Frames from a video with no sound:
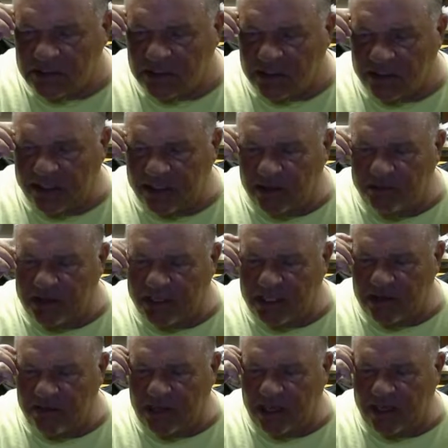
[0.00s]
Later, Mickey,
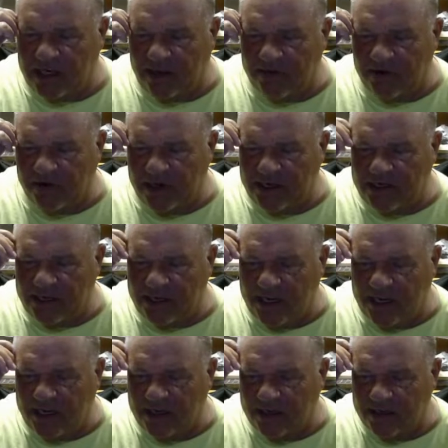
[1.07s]
man. Have a great
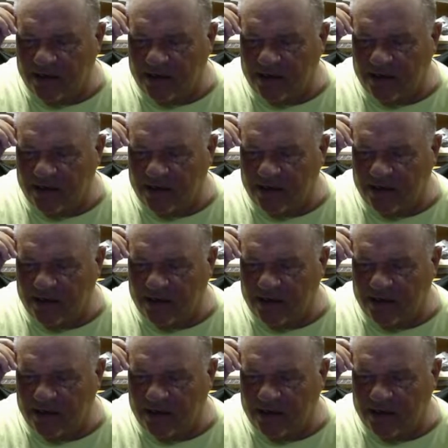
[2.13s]
day.